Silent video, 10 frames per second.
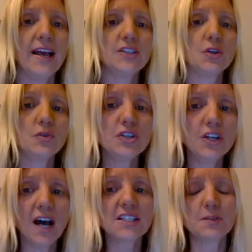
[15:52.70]
Do
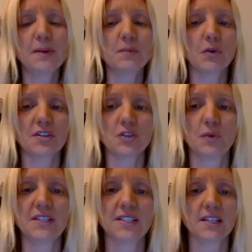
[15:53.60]
not spend more than
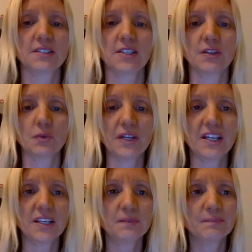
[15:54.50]
20 seconds on the
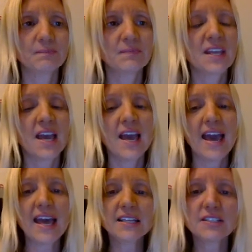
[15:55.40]
reading.
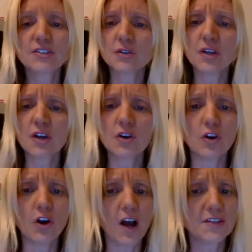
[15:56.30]
And do not
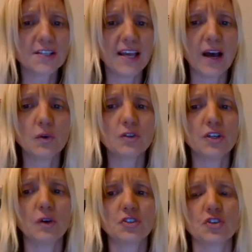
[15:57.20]
cross out
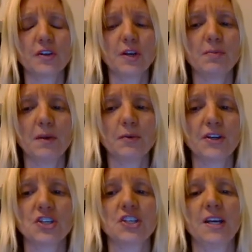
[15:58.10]
notes during your
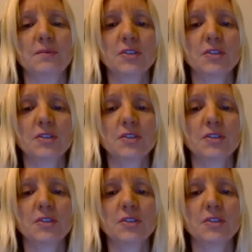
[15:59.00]
preparation time.